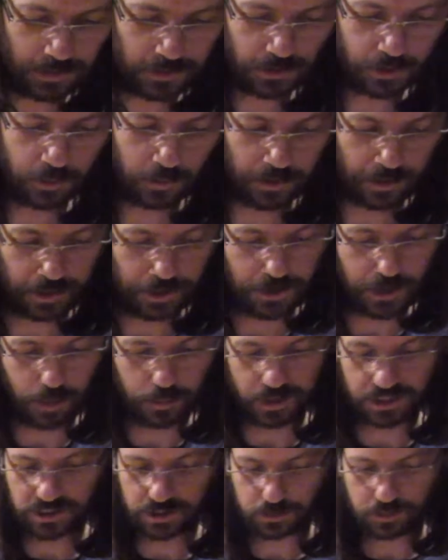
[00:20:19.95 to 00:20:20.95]
Don't worry, you're
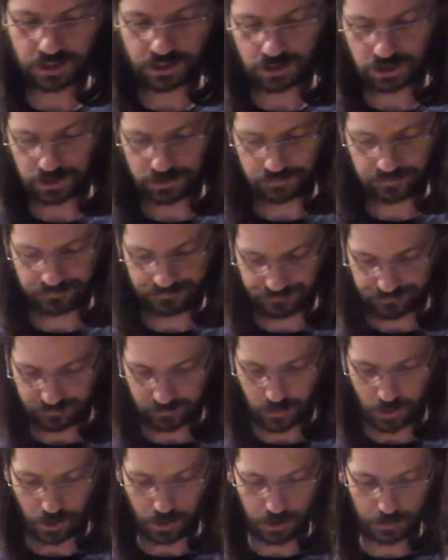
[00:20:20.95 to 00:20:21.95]
not missing much.
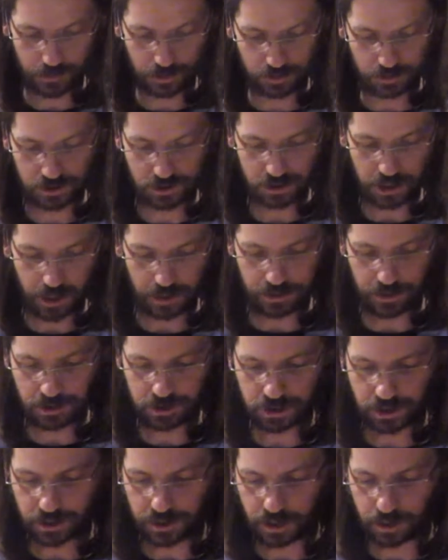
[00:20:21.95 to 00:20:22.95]
All I'm doing is cutting the
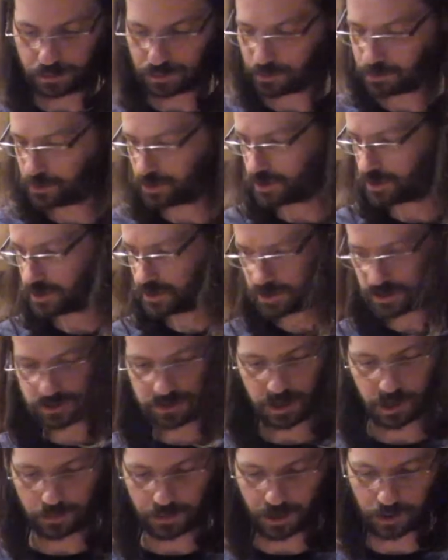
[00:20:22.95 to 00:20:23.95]
chicken up and putting it on
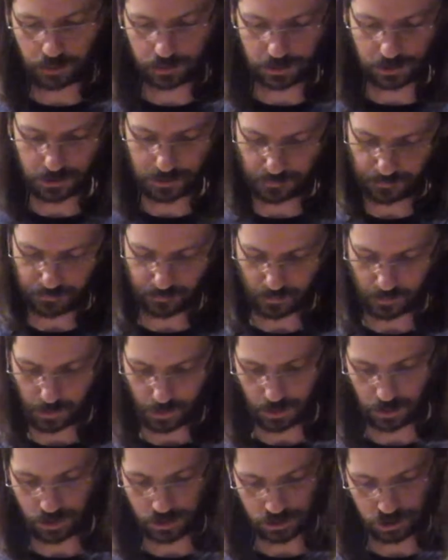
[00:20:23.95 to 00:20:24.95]
top. I will
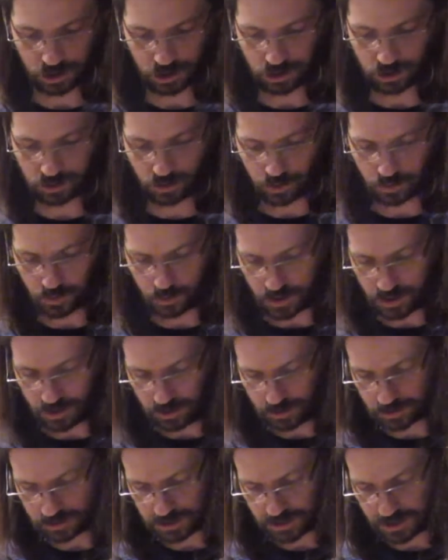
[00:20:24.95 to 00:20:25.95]
show what
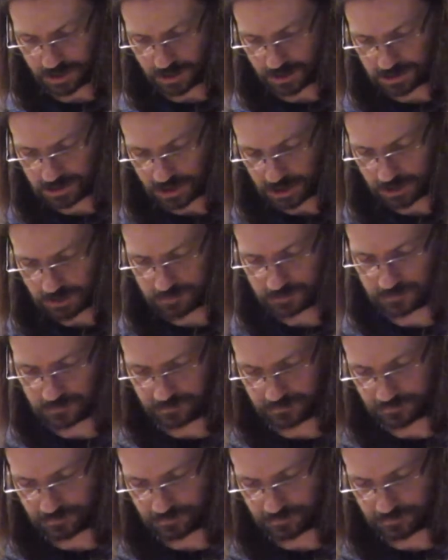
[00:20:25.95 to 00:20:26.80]
it looks like in a second.